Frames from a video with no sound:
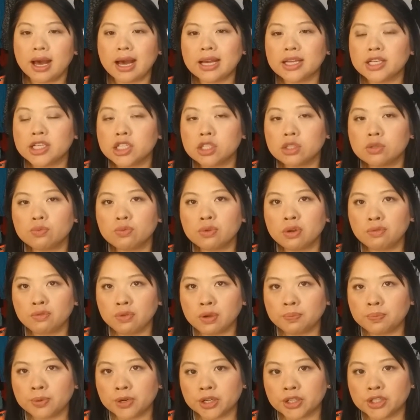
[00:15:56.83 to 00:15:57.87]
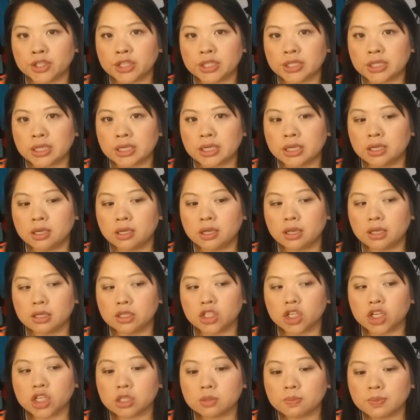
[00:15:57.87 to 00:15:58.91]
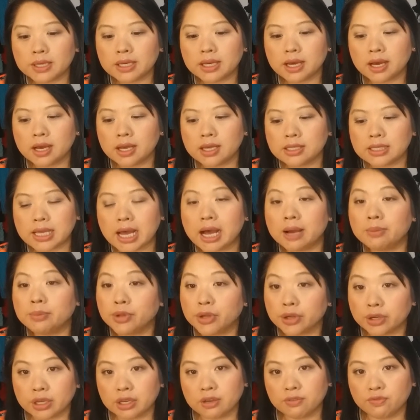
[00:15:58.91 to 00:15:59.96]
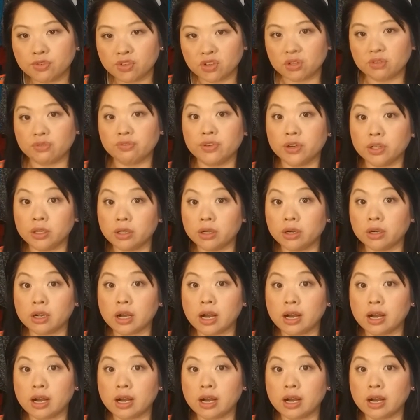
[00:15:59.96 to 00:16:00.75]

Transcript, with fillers: I just wouldn't repurchase it just because I'm looking for fuller